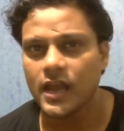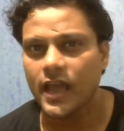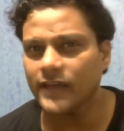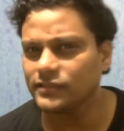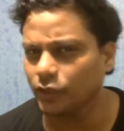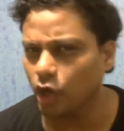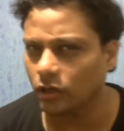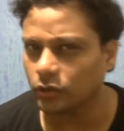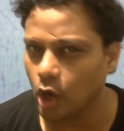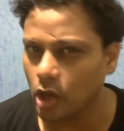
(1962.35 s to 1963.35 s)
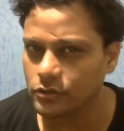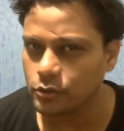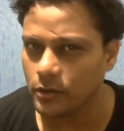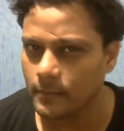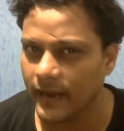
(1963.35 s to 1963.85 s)
Has it not crossed
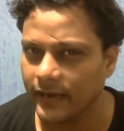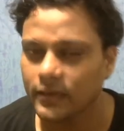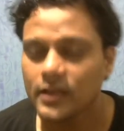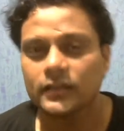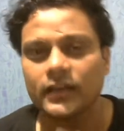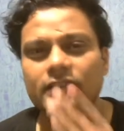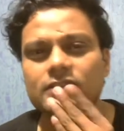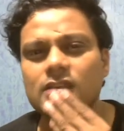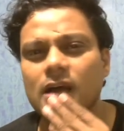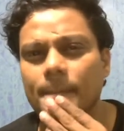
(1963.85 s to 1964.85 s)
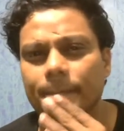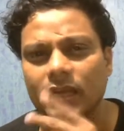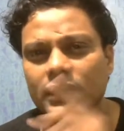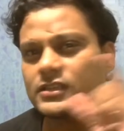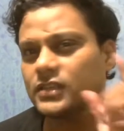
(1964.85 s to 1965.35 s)
your mind that example
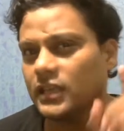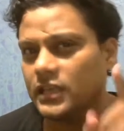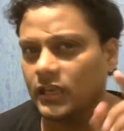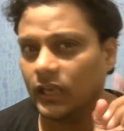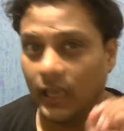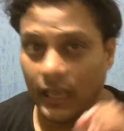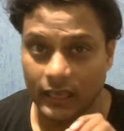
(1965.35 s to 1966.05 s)
is E-X-A-M-P-L-E?